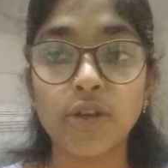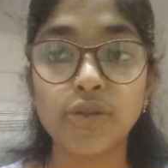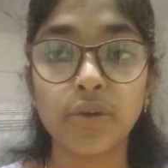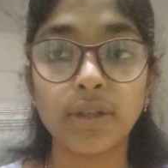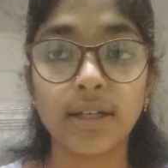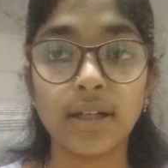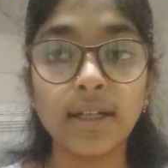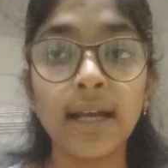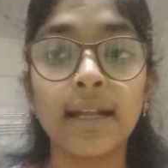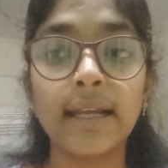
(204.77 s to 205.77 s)
so
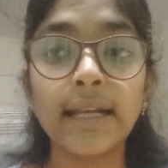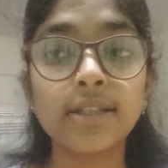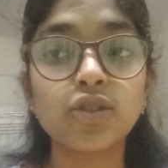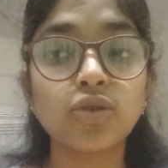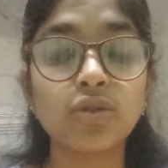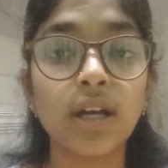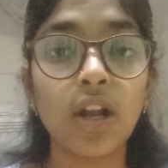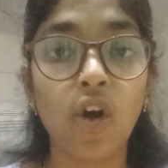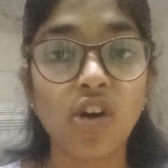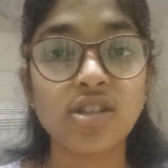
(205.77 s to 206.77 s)
that leads to the
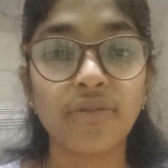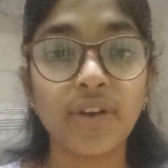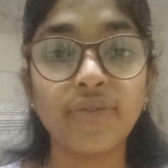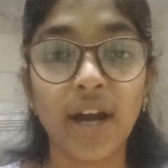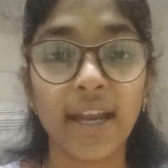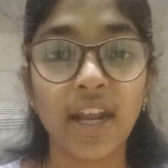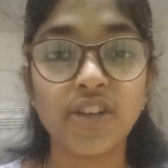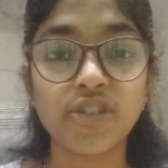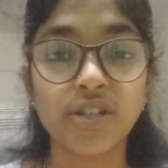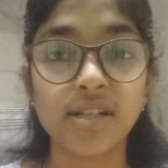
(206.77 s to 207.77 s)
loss of an
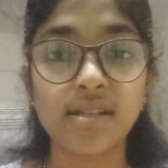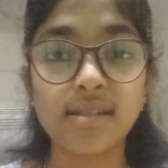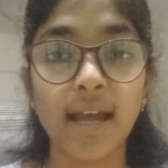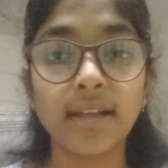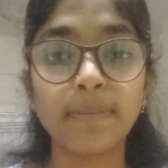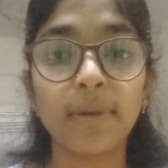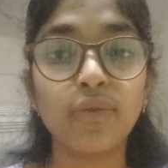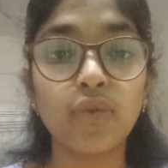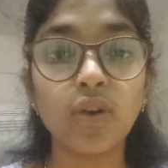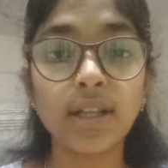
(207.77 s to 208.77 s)
financials, and
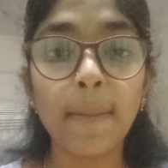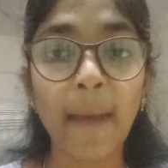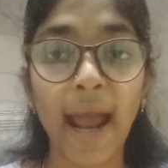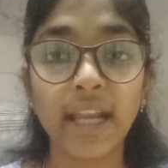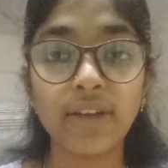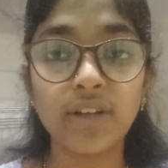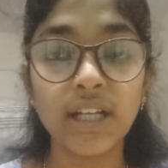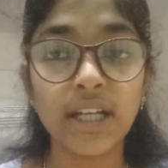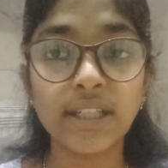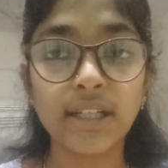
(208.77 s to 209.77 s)
before the manual